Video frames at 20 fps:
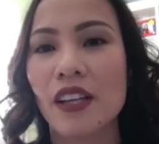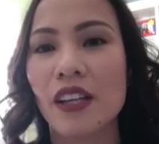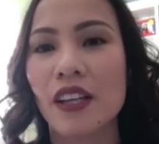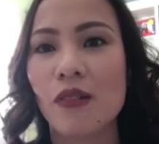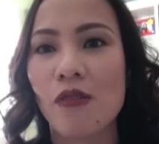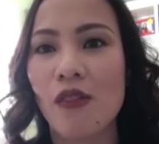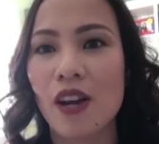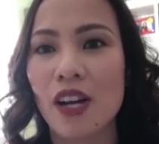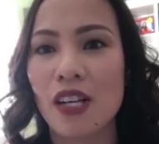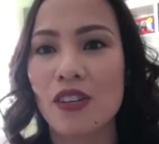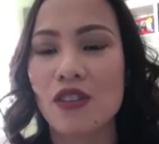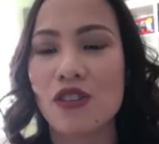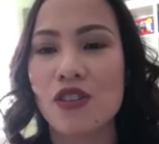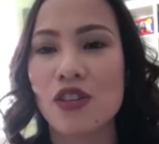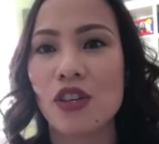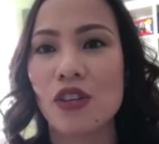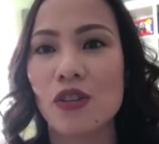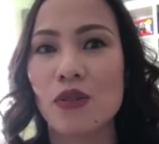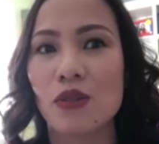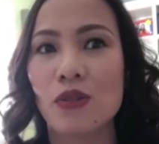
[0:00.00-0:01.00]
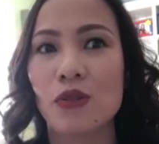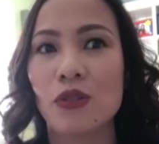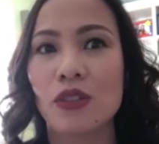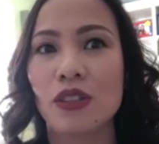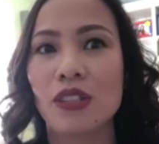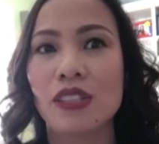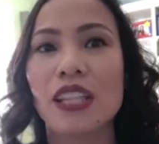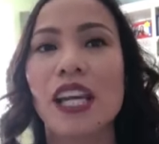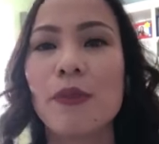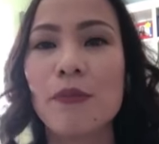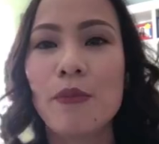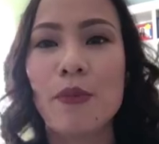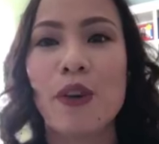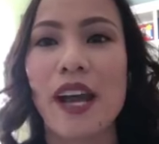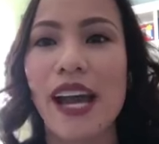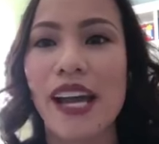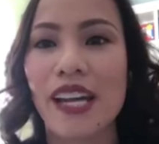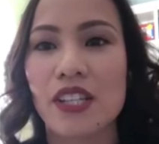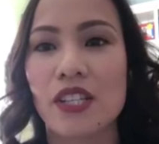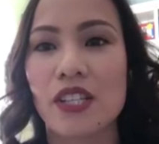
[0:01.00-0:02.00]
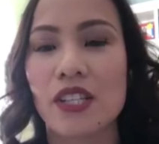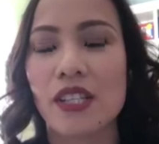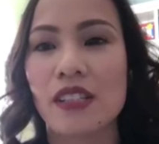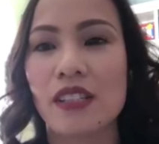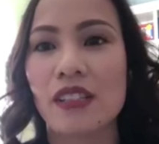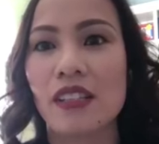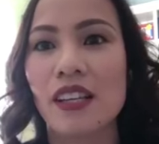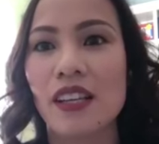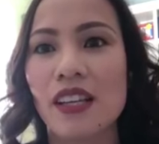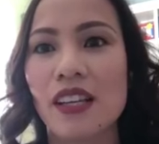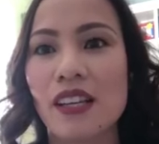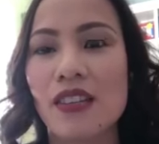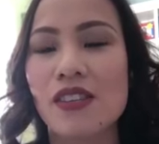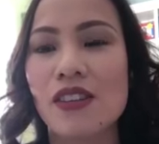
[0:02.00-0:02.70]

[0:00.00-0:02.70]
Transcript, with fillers: They don't want to take more action.